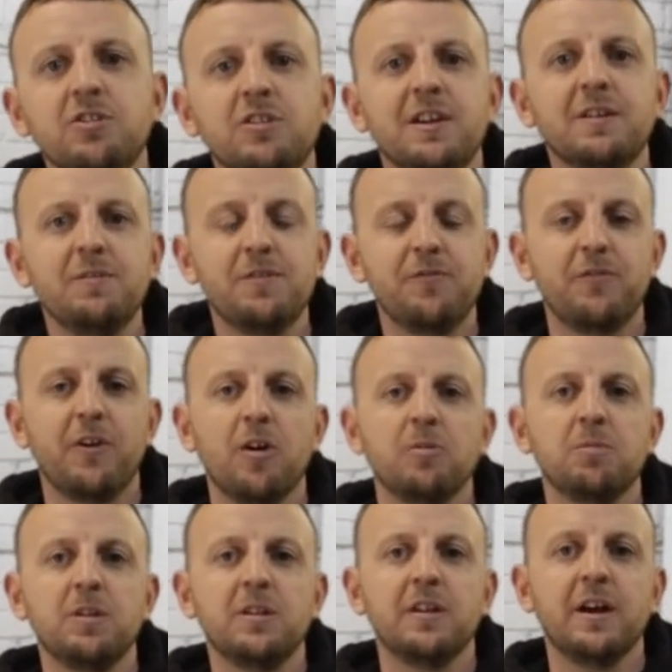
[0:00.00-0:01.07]
used to give you
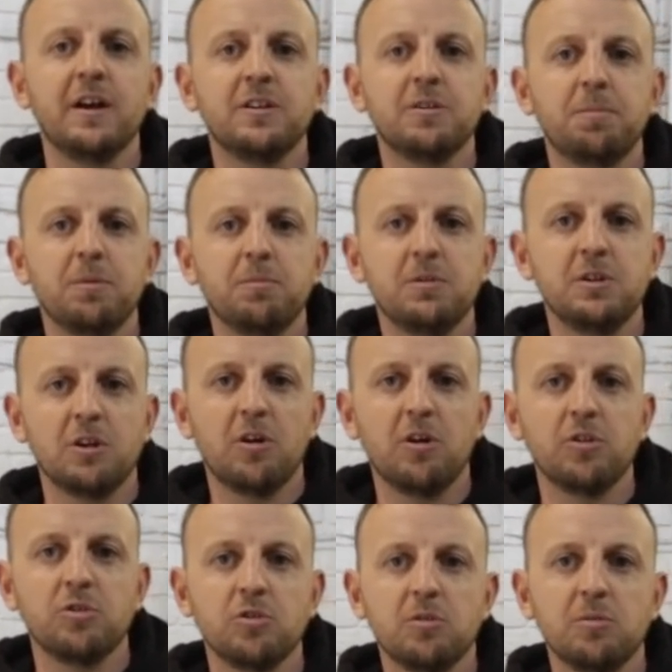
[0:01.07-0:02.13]
foam, didn't they, to pump your
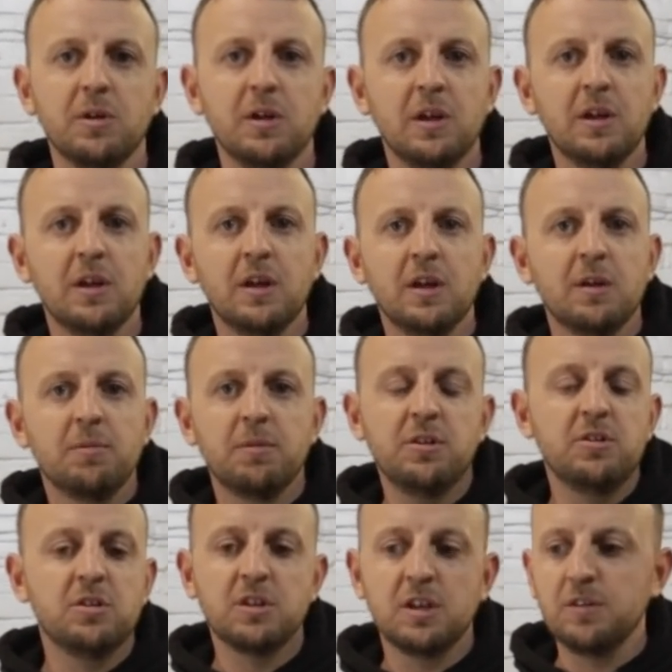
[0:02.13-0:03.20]
tyres up.
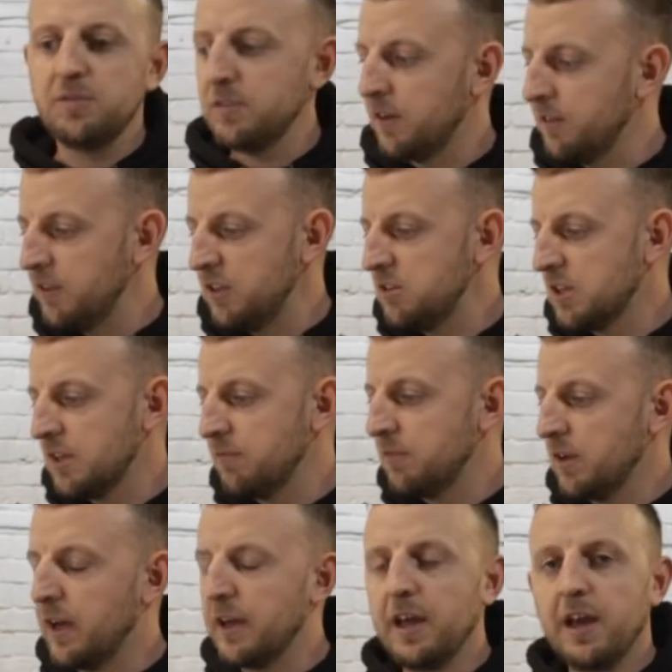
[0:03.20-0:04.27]
They just give you, I think they just give
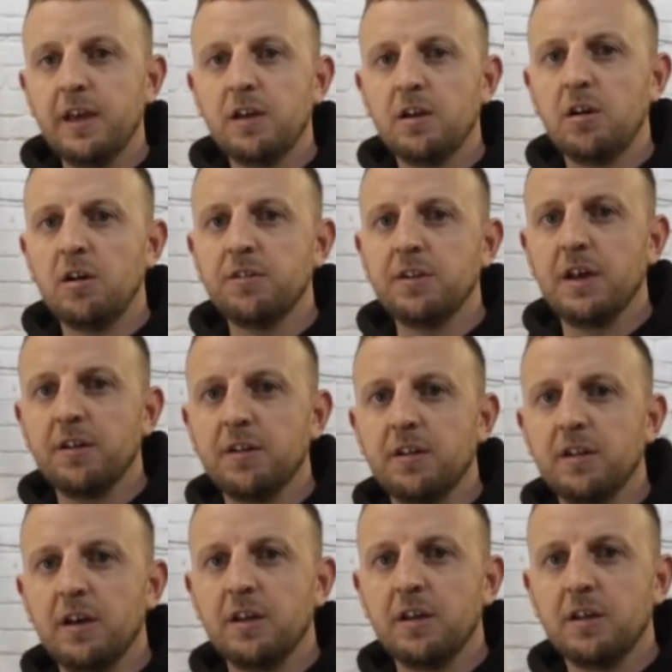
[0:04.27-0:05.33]
you an AA card now, don't
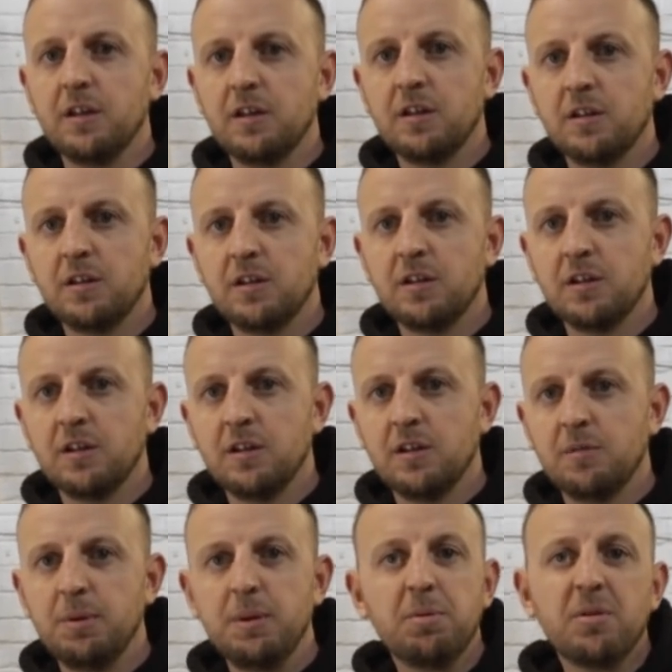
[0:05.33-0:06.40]
they? Mm.
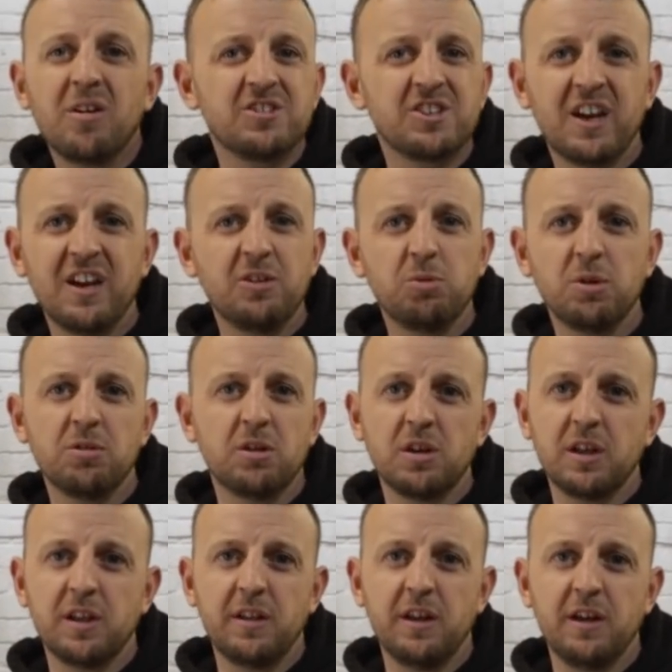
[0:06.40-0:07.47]
People can't change wheels though,
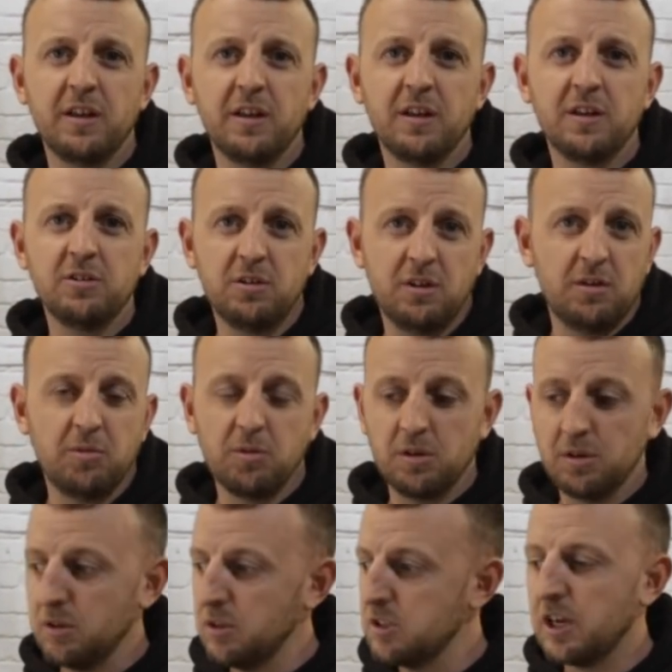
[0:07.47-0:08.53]
can they? Do you know anyone
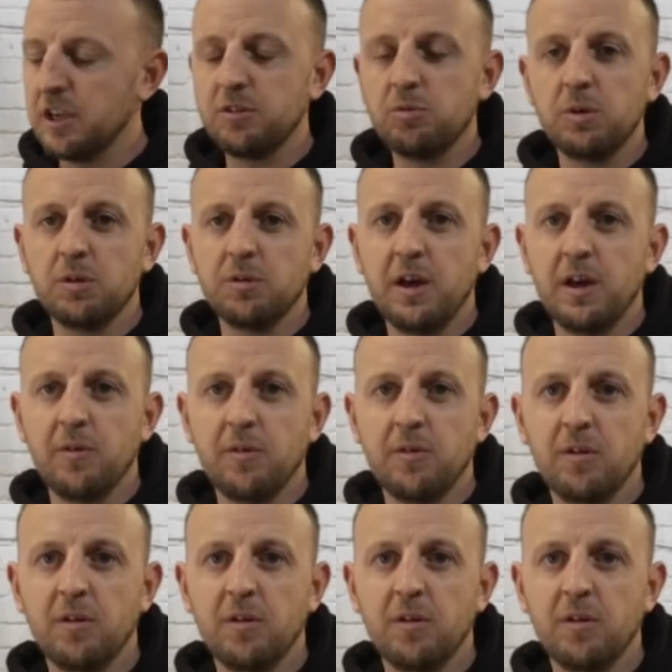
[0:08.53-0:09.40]
who can change a wheel now?